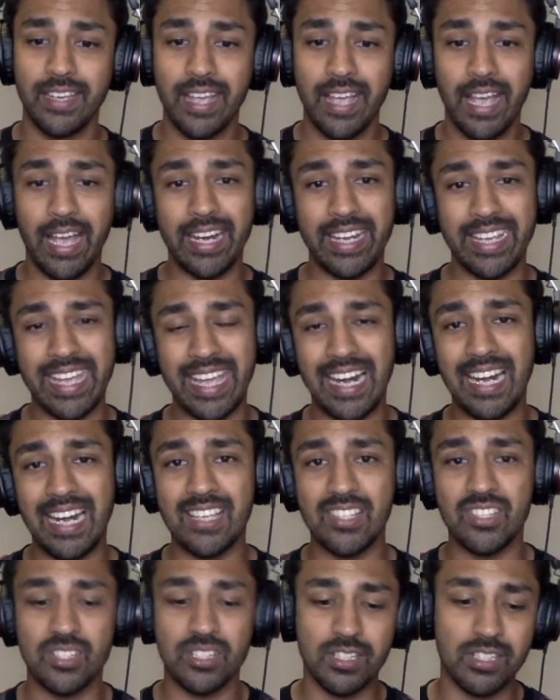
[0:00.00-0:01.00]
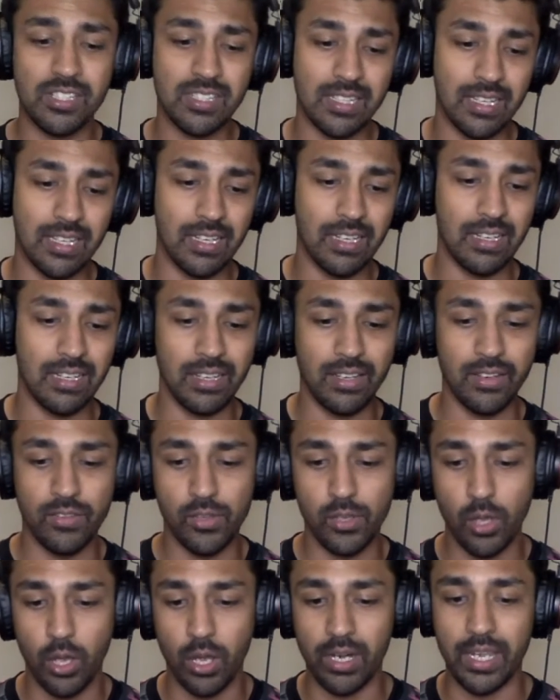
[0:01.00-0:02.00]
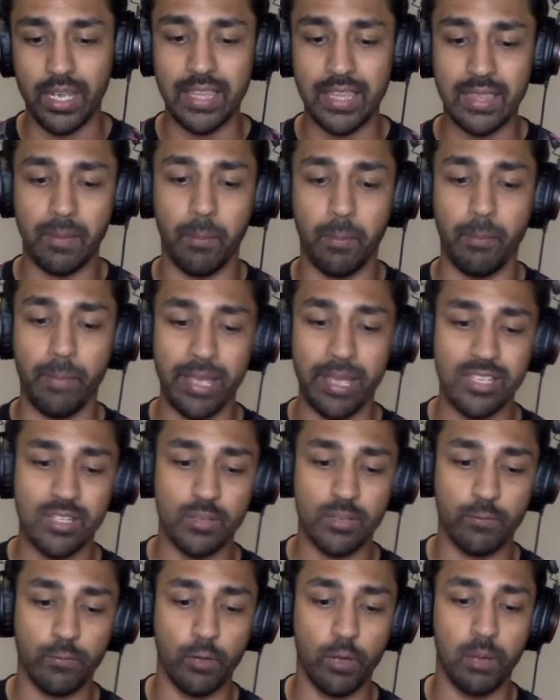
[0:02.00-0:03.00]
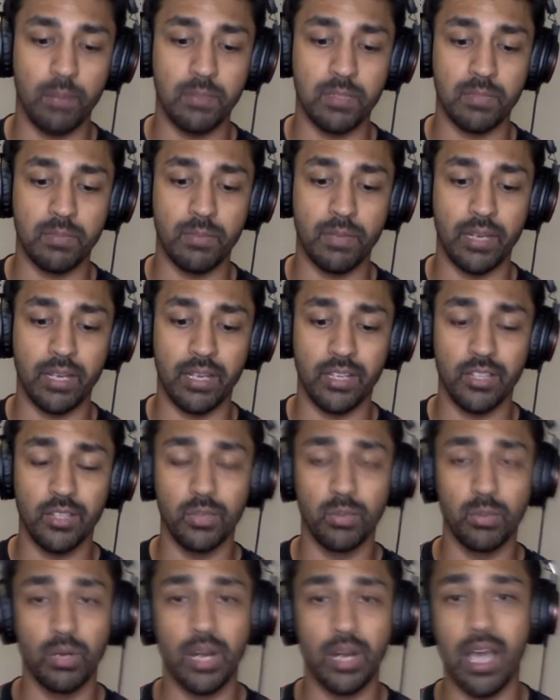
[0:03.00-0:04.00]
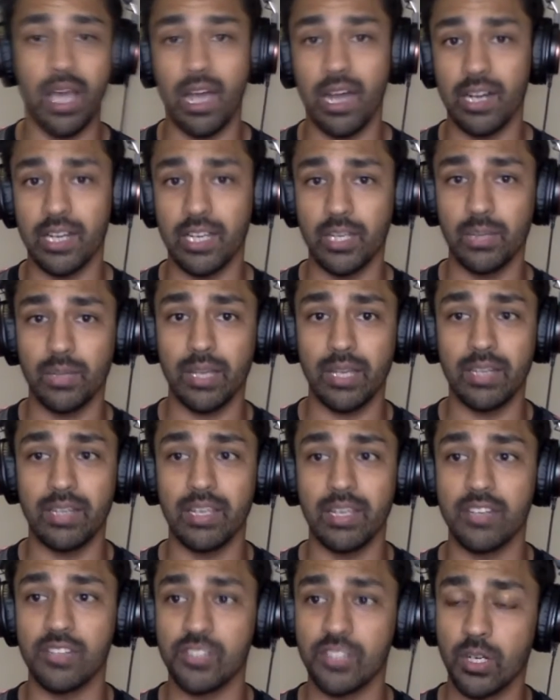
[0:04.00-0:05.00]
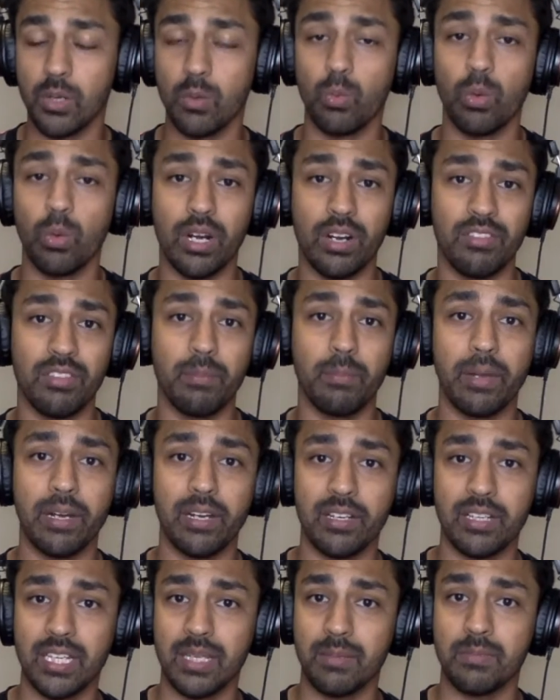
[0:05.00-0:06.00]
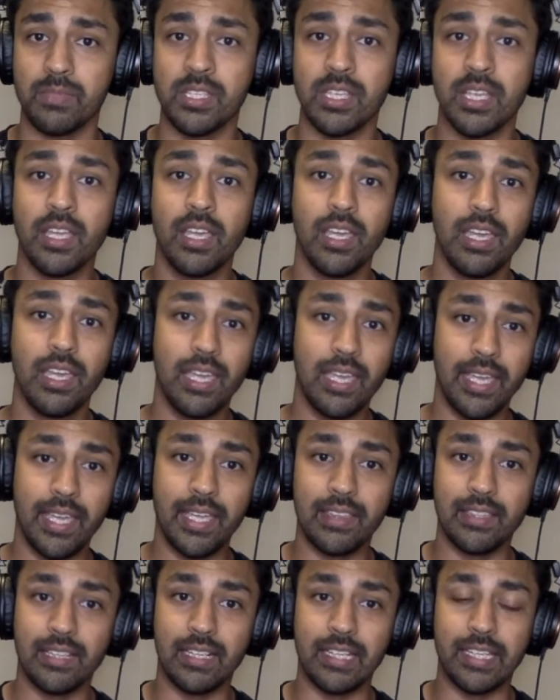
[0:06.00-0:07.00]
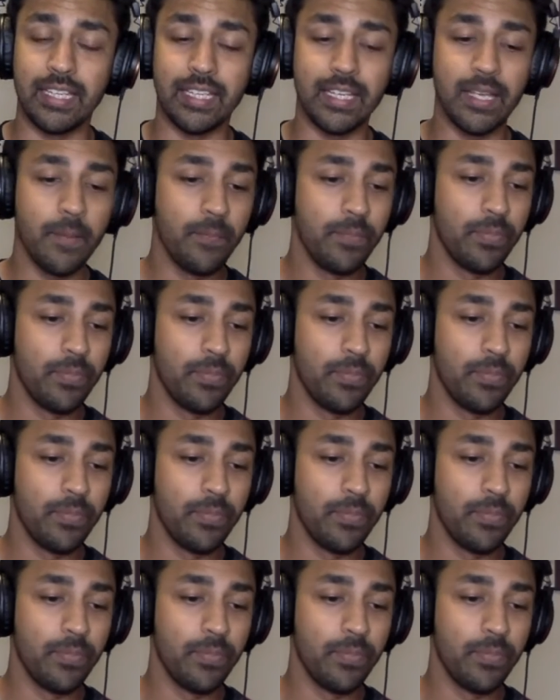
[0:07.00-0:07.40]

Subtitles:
And again, Leicester's still not in the best of forms, but you would argue that they are still one of the better teams in the league.